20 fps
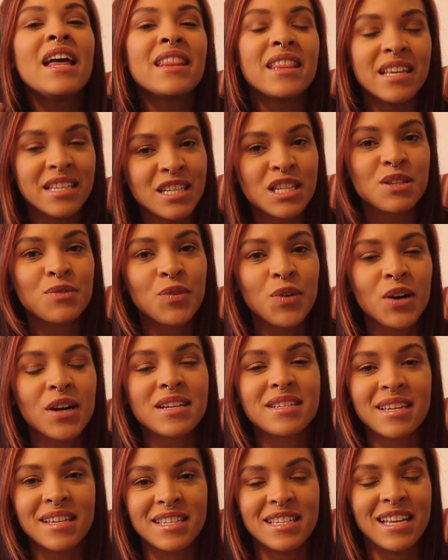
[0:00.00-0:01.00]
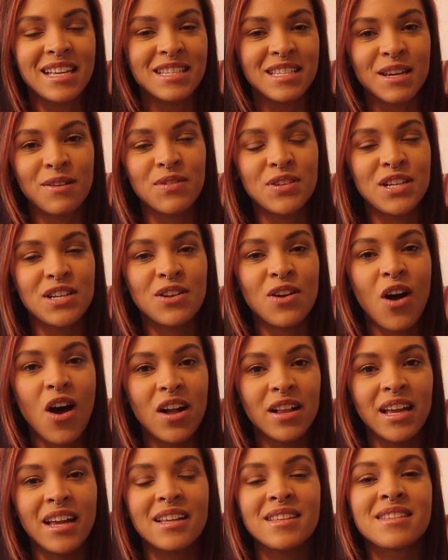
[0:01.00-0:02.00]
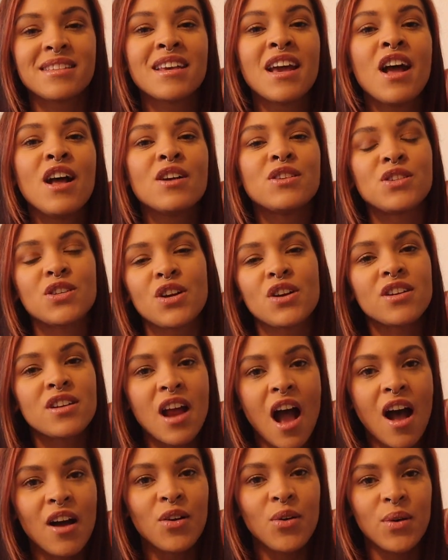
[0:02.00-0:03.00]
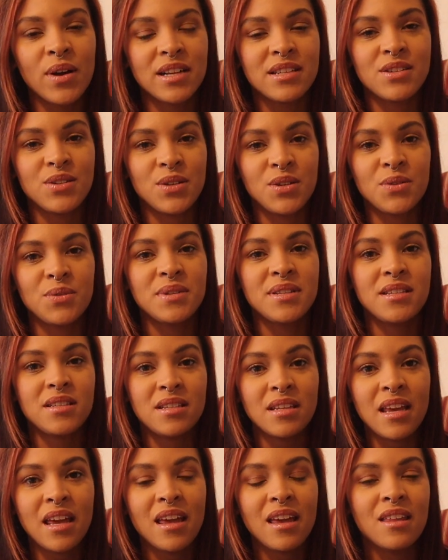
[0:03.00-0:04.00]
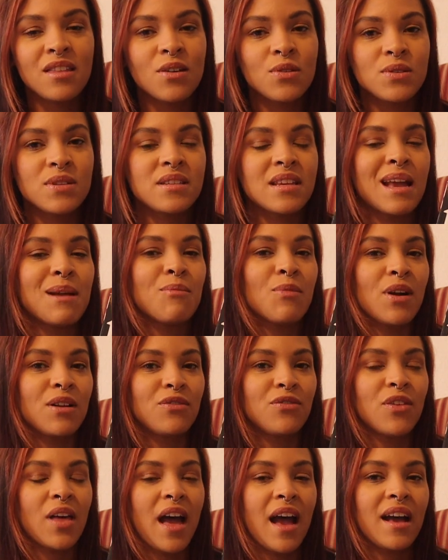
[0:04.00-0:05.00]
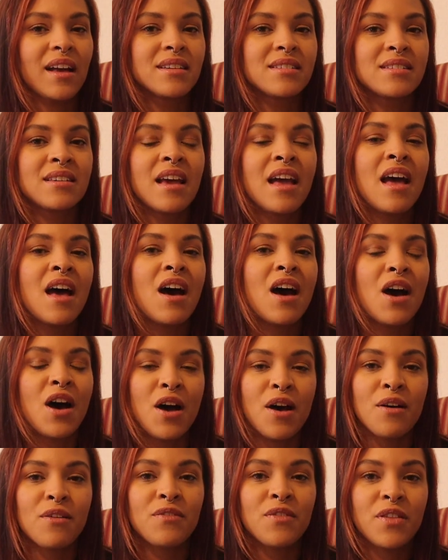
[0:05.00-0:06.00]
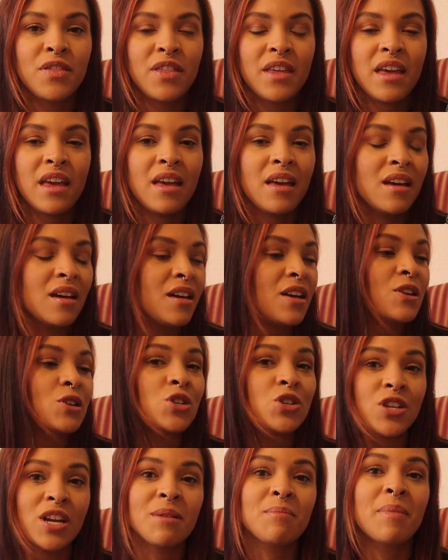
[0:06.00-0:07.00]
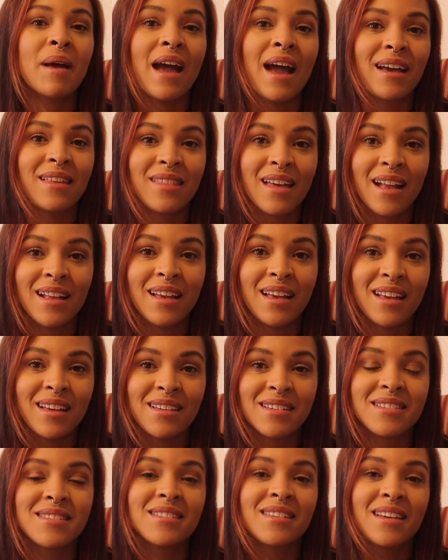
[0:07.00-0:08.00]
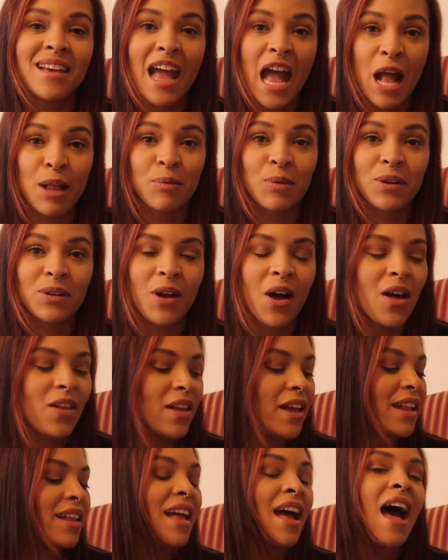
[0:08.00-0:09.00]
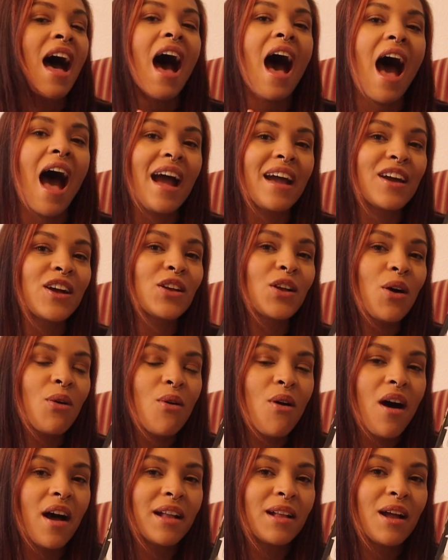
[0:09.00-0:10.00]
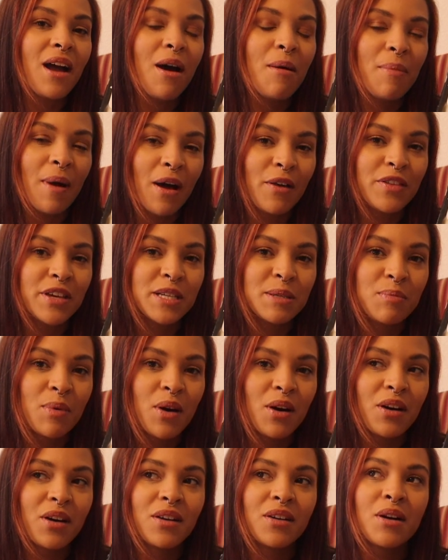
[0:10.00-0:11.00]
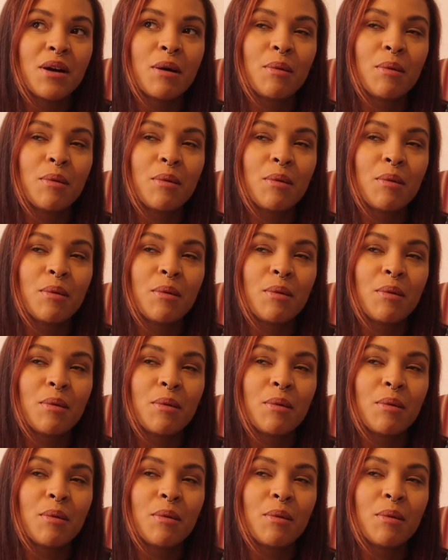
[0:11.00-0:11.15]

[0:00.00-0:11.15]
This is for a 16, 17 audience. So you're not going to see those same red flags of the shitbag that is Edward Cullen. I could go on about this book